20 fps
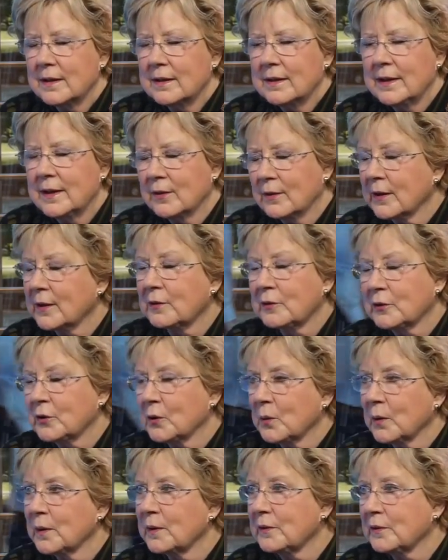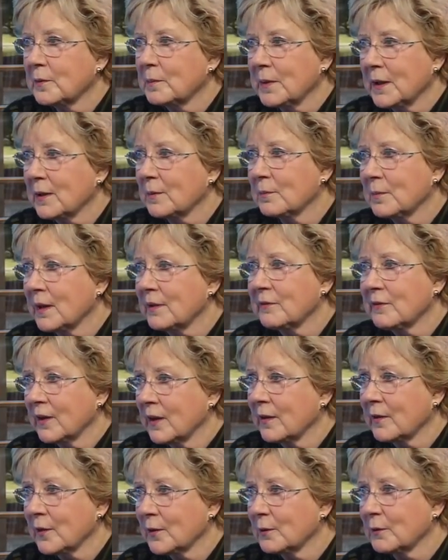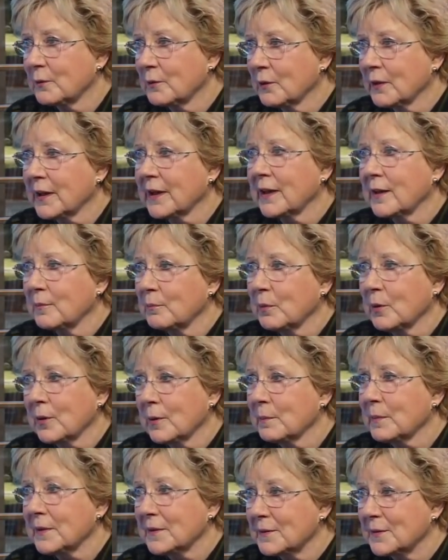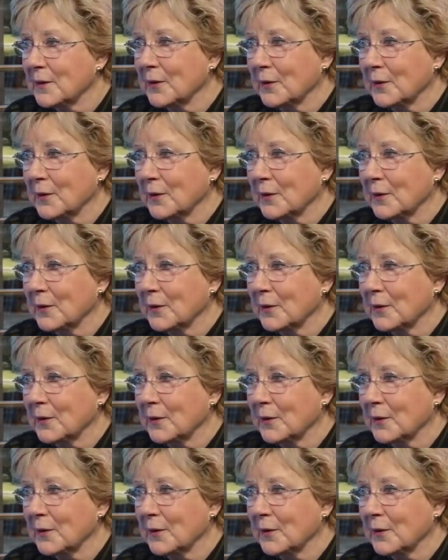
hearing stories about my father drinking bourbon